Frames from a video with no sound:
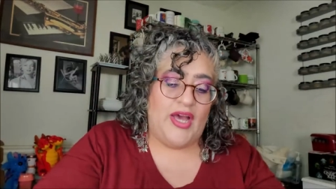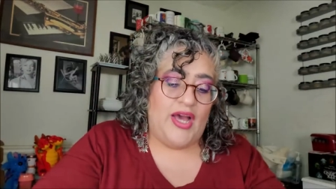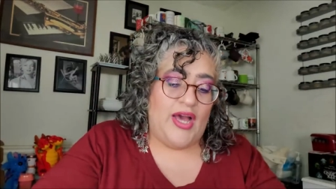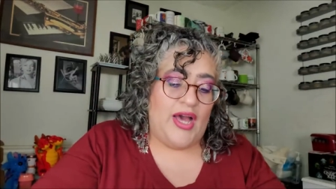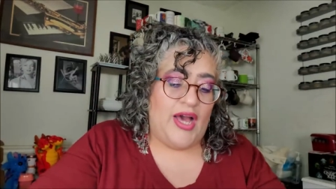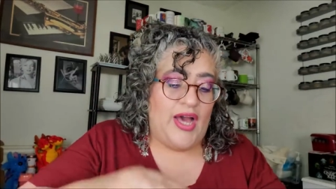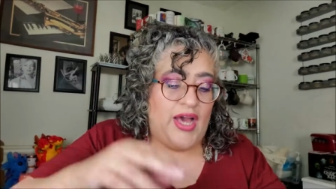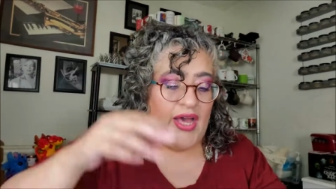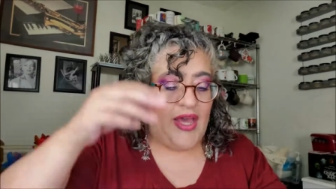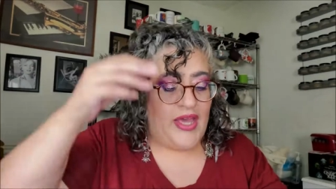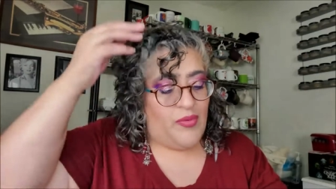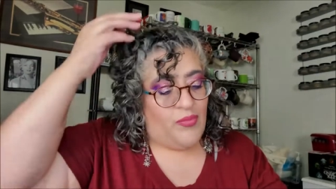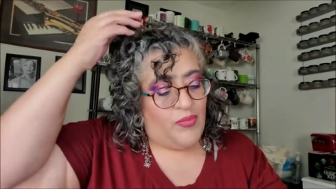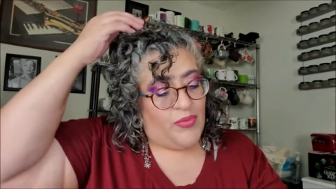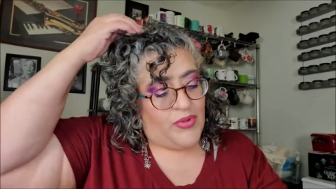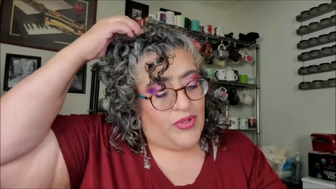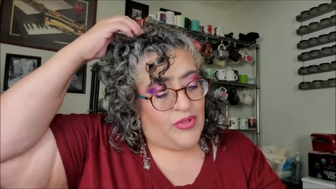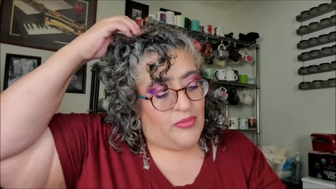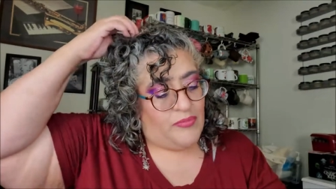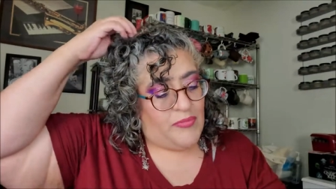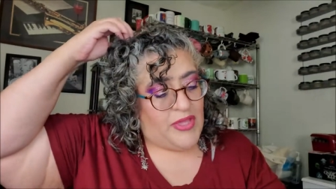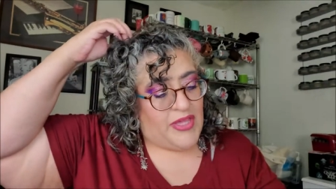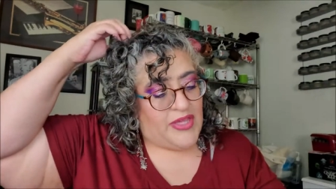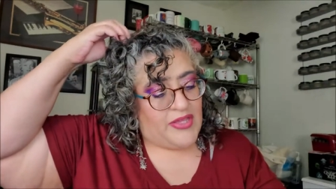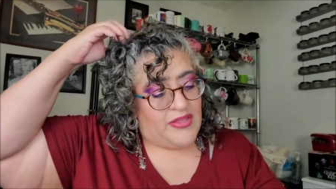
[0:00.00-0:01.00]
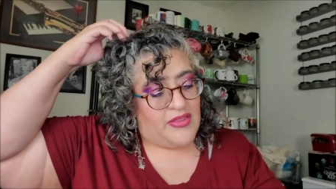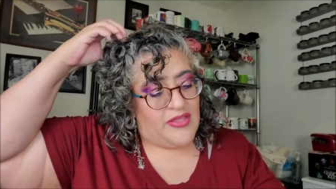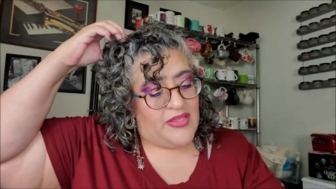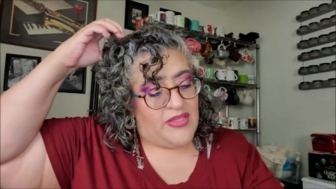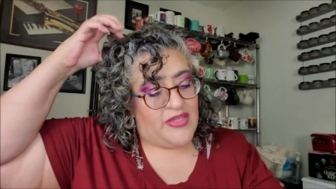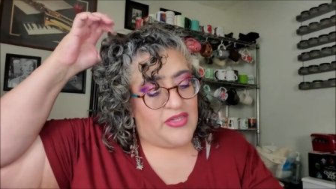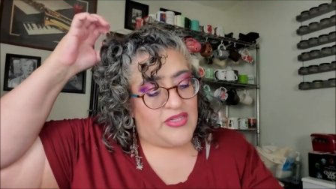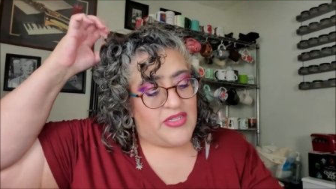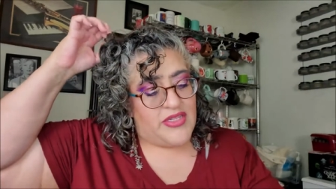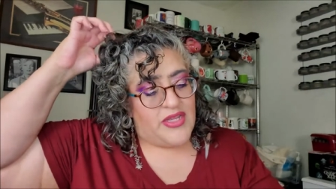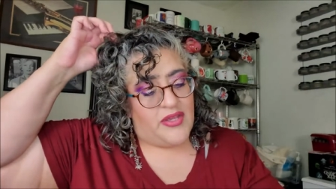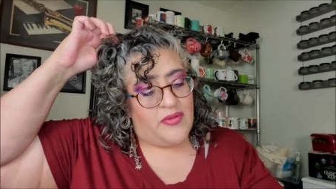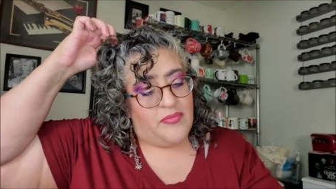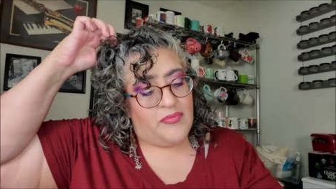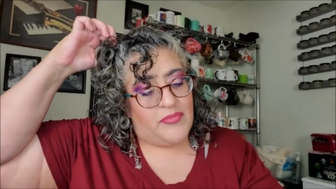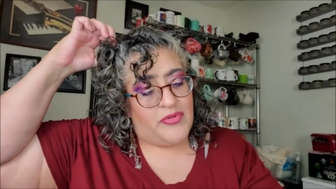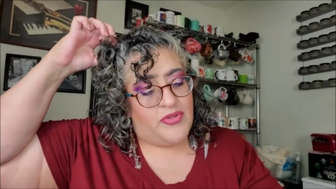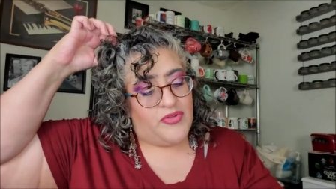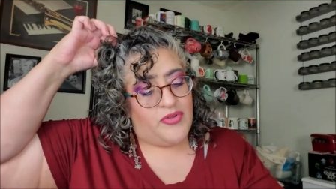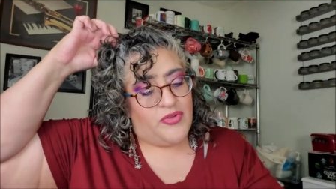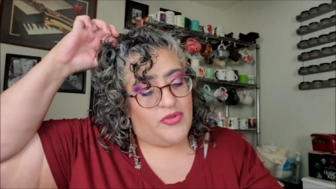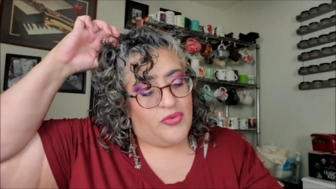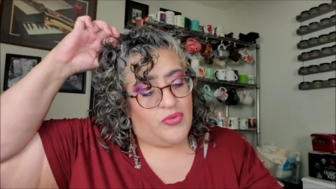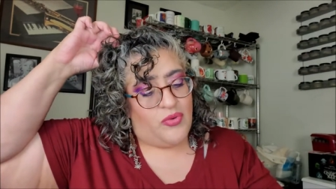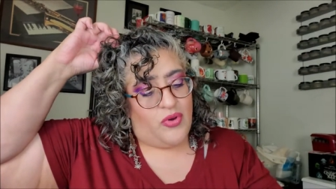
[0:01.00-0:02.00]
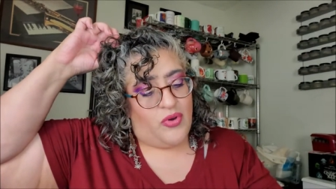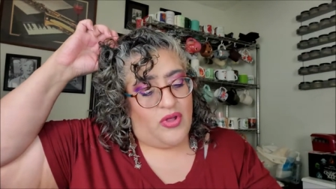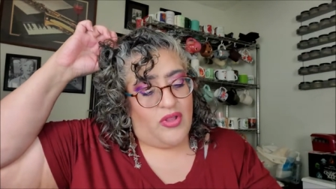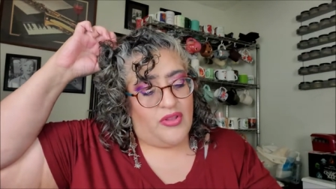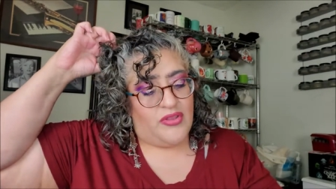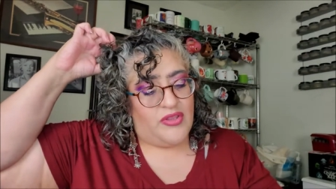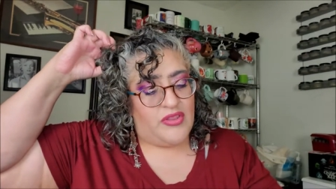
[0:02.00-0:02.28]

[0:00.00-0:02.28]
I will make the attempt to do all